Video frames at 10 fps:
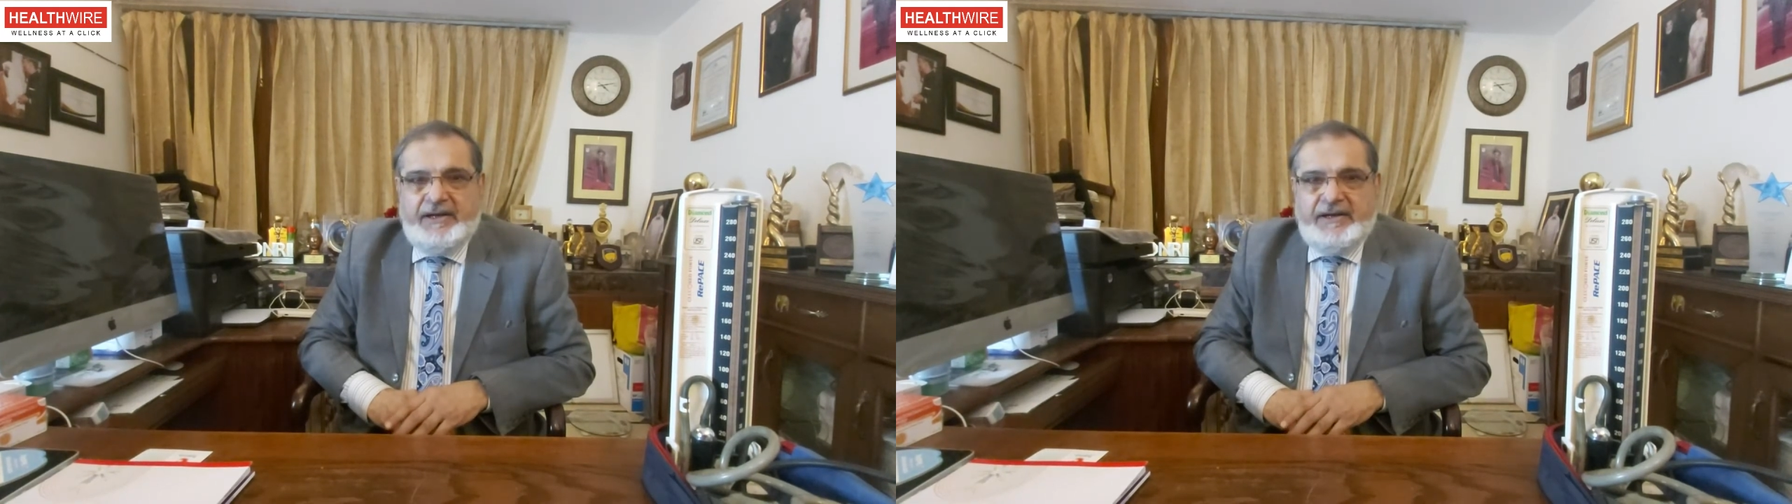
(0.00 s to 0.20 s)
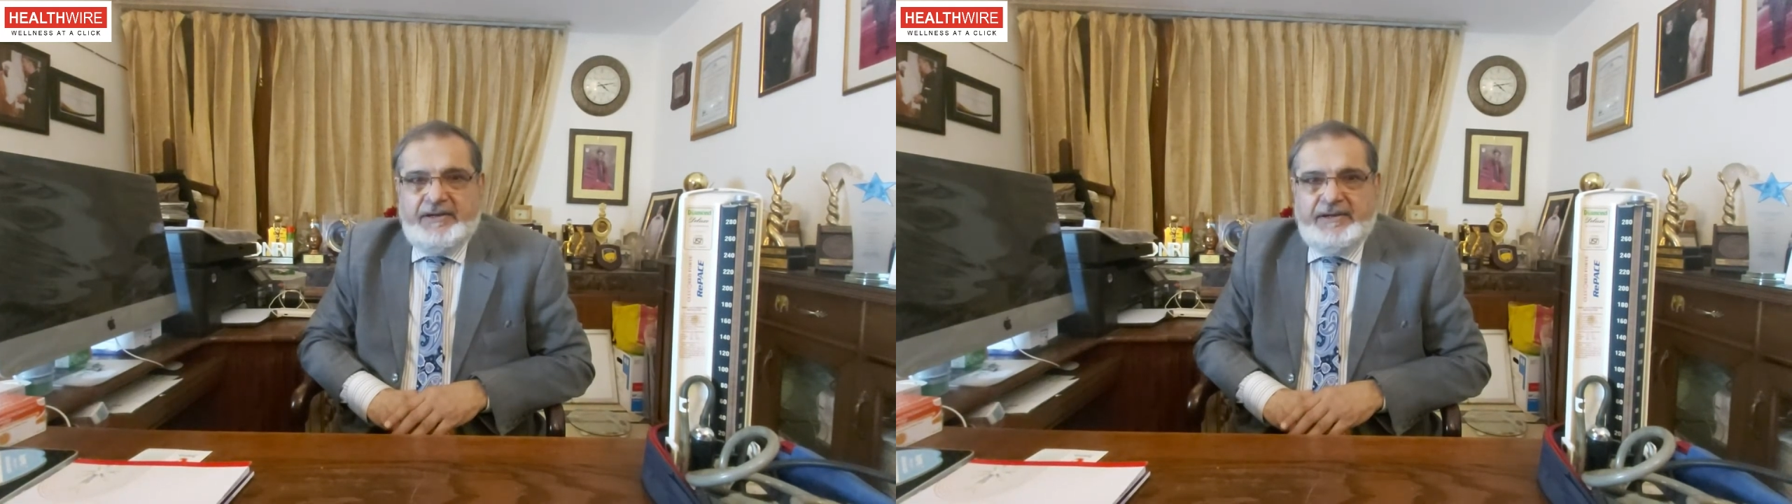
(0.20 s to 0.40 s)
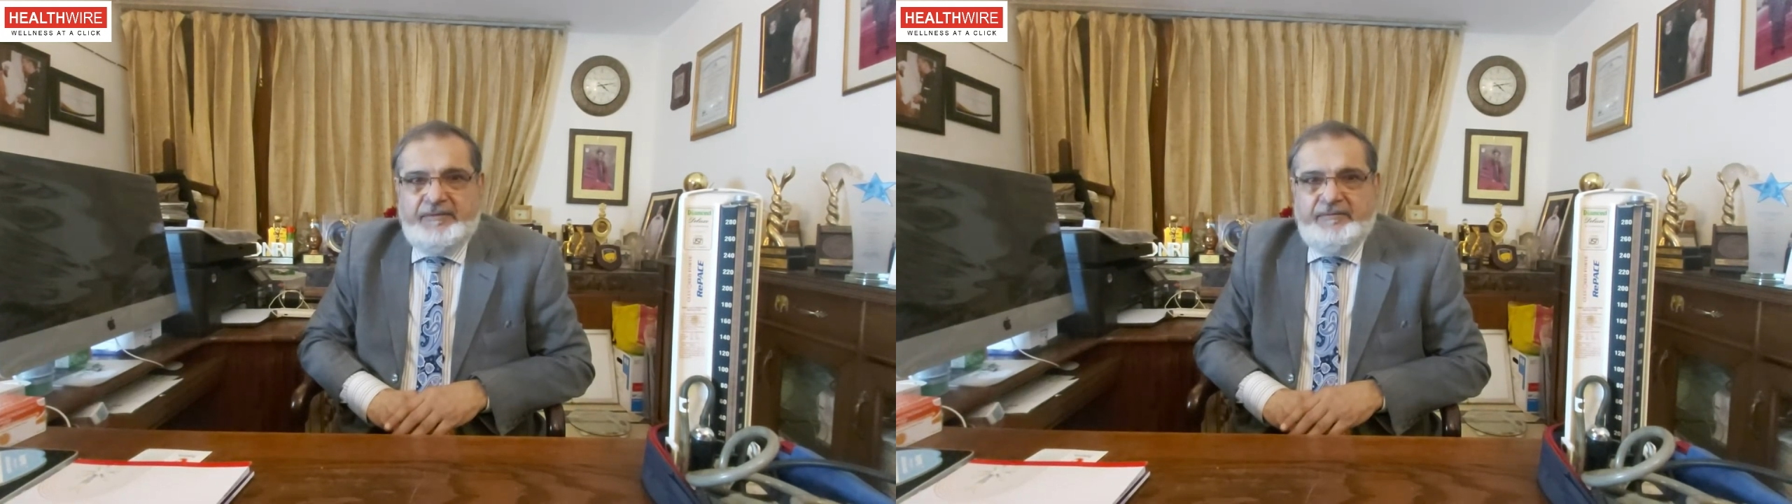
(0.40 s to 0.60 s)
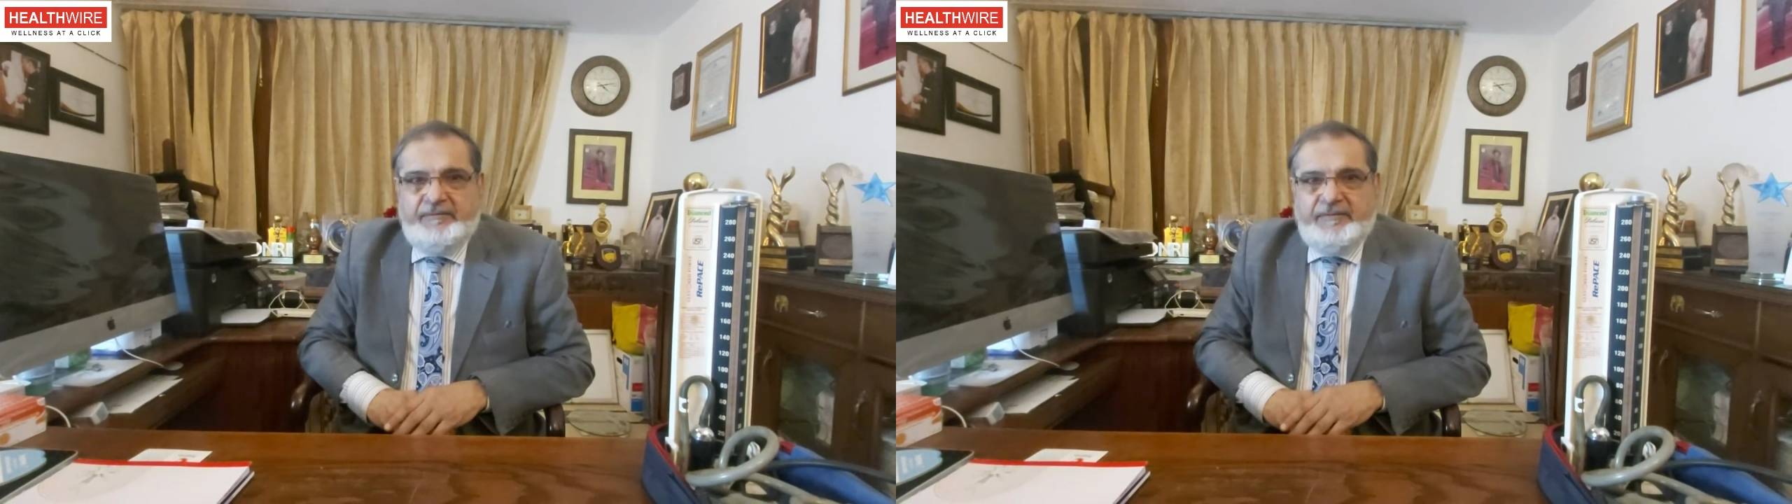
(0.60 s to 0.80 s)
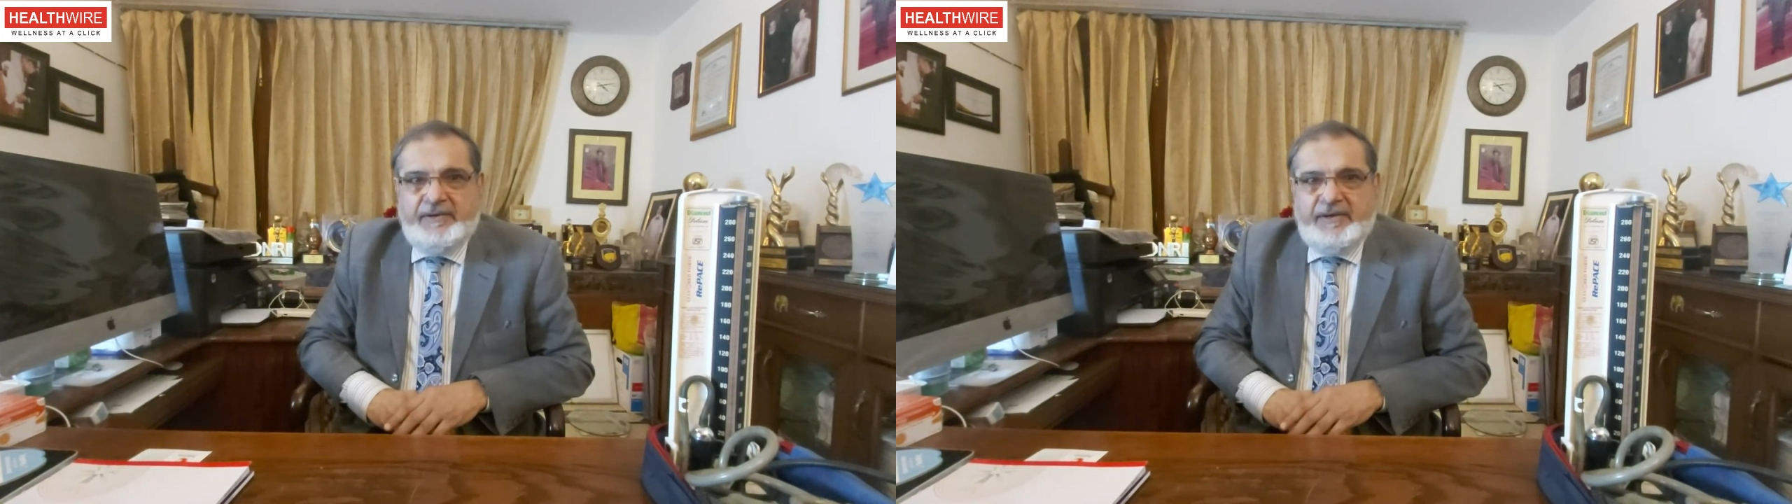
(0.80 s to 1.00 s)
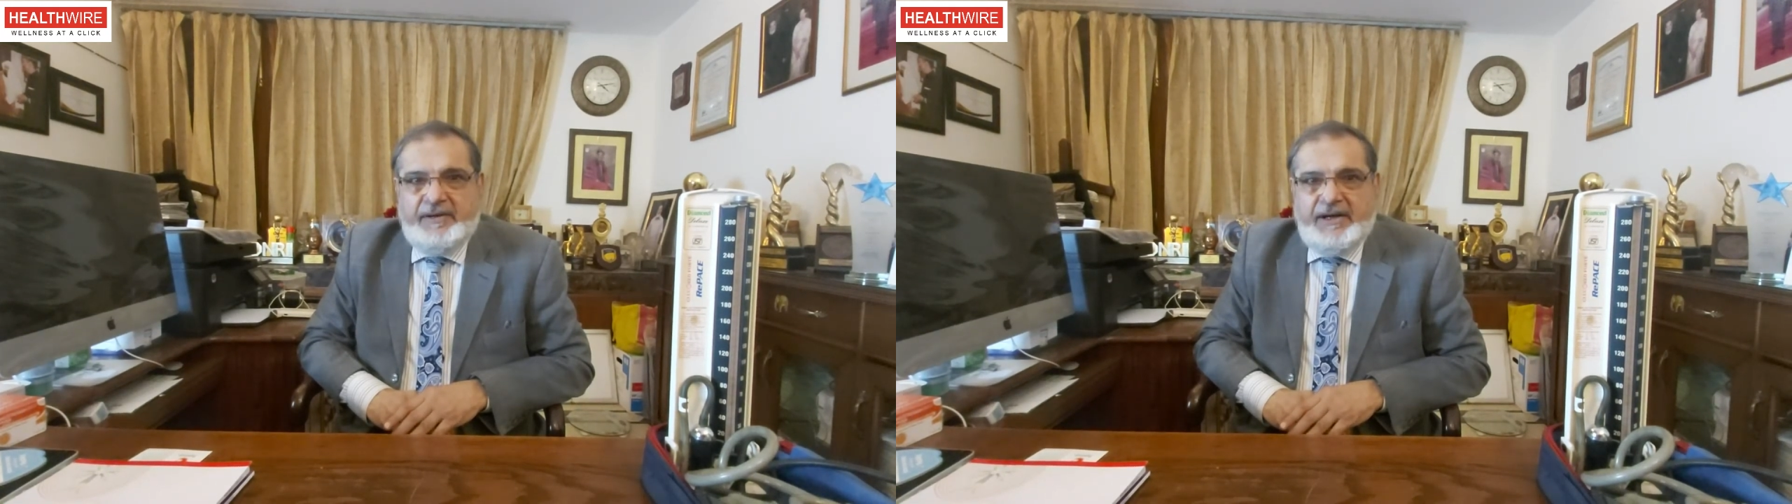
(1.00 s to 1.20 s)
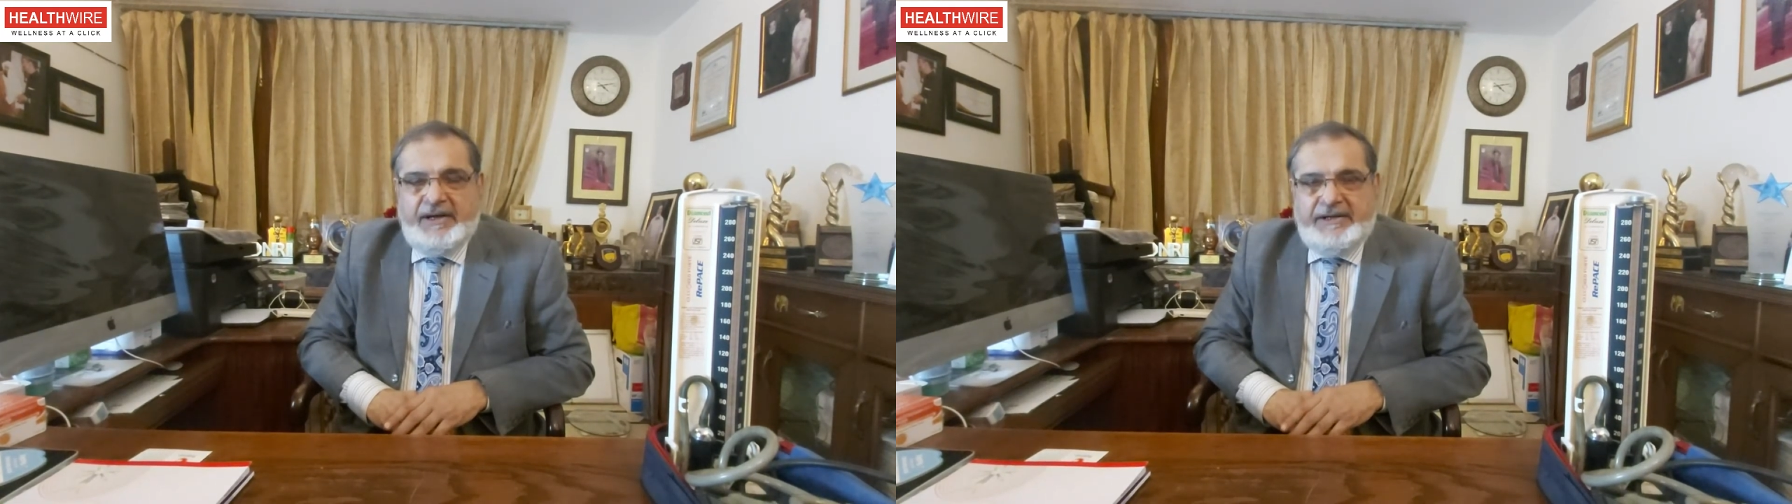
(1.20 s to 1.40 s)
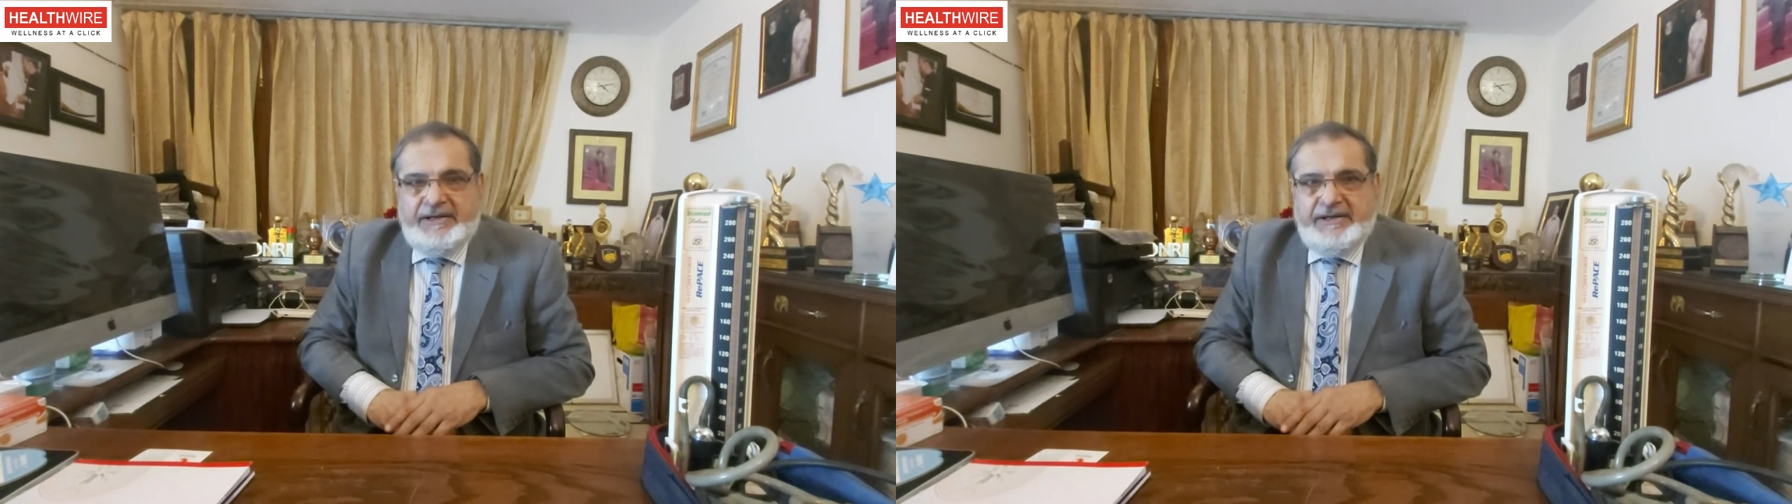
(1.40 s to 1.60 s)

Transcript: some other